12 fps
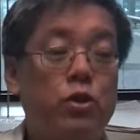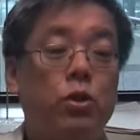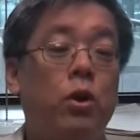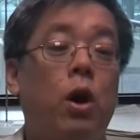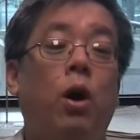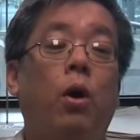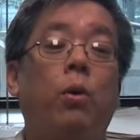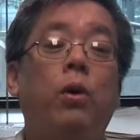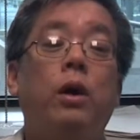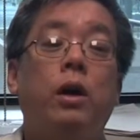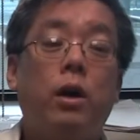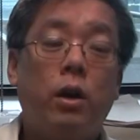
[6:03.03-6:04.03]
you know
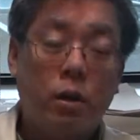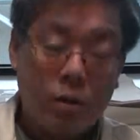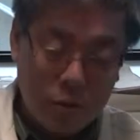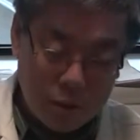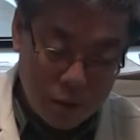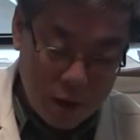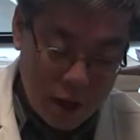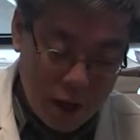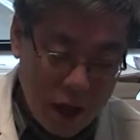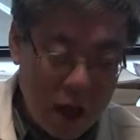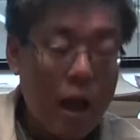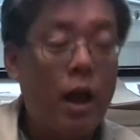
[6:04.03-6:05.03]

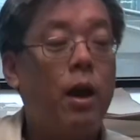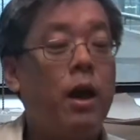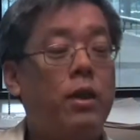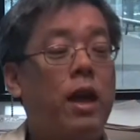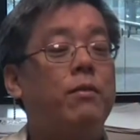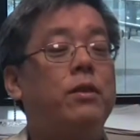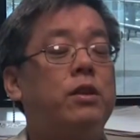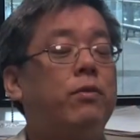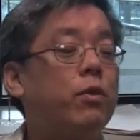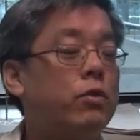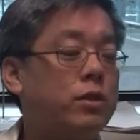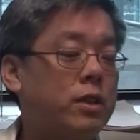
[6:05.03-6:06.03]
and they have a
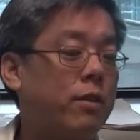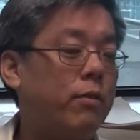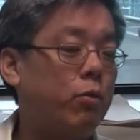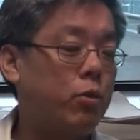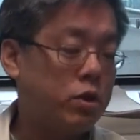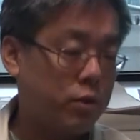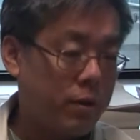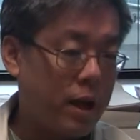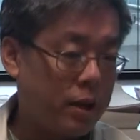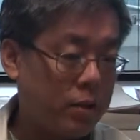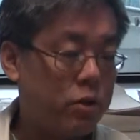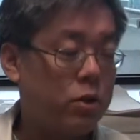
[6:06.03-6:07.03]
different set of risk factors.